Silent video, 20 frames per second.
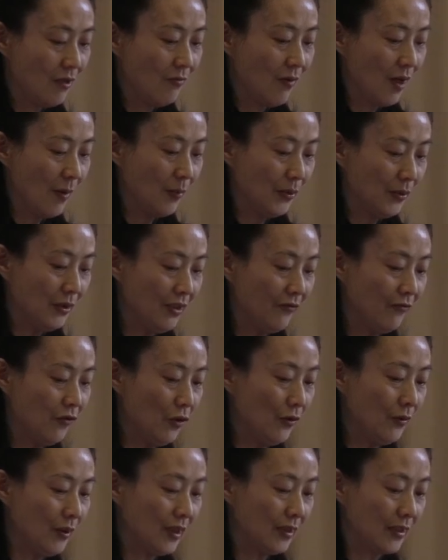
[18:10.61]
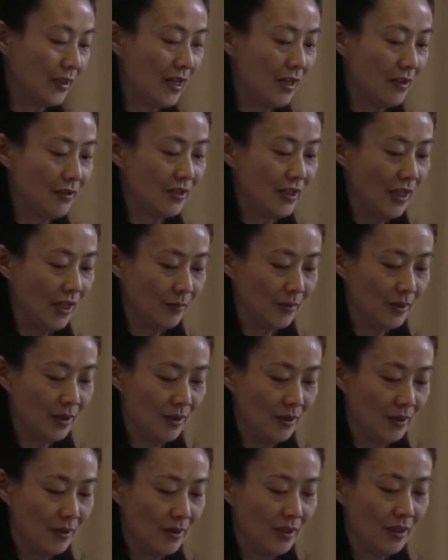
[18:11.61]
When putting forward the concept
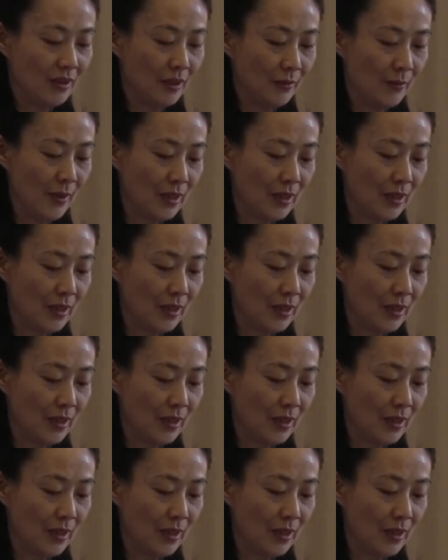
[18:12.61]
in The